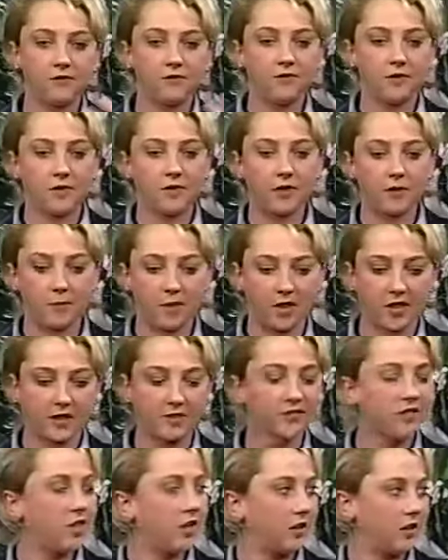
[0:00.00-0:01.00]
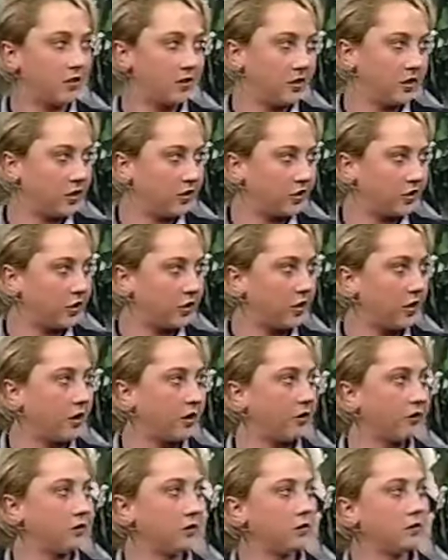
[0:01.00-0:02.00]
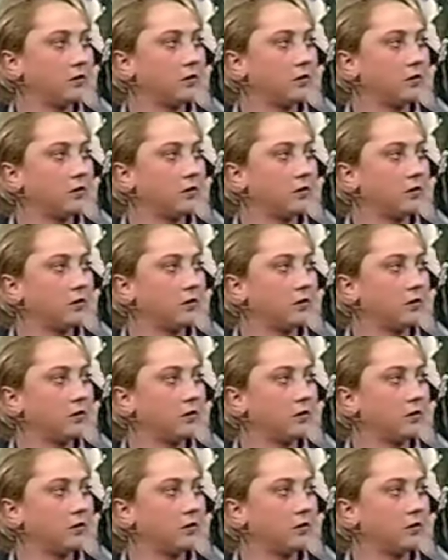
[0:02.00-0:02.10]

feel that my lifestyle is easier,